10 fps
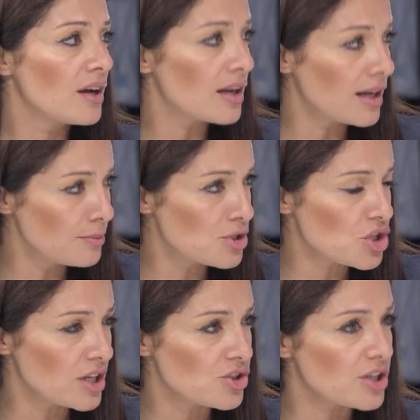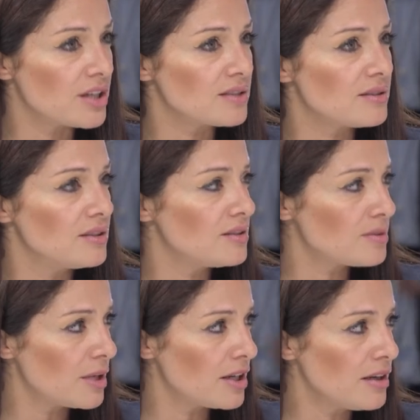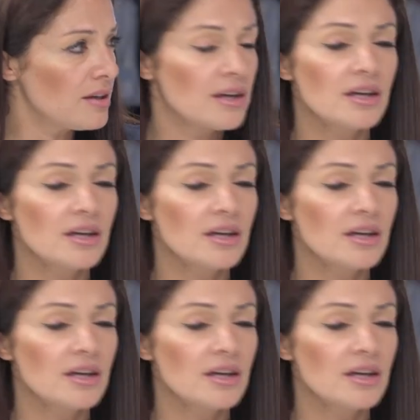climate change in a serious manner,